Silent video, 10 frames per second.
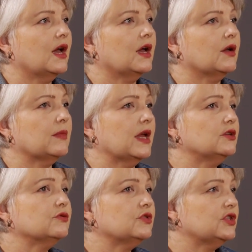
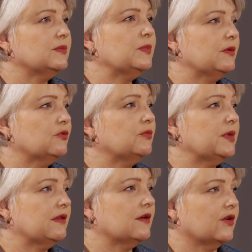And your GP will
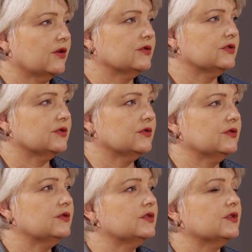be the go-to.
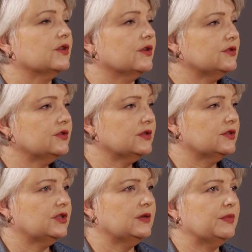So go to the
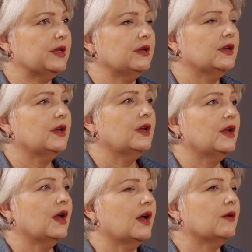GP.
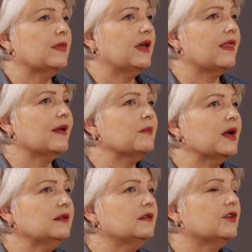They
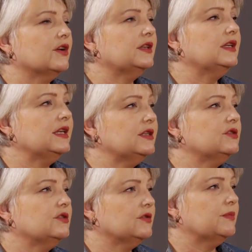might not need
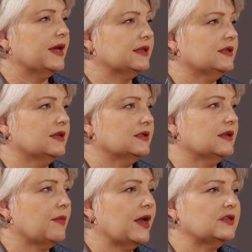to do blood tests.
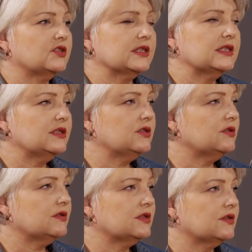They might just need to
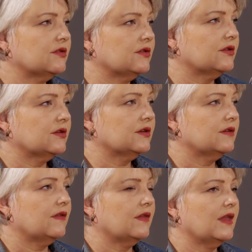do a sonar.
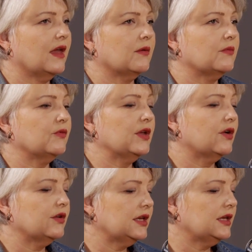We
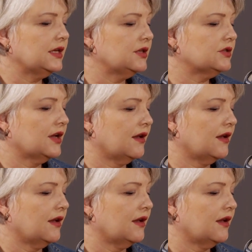only need to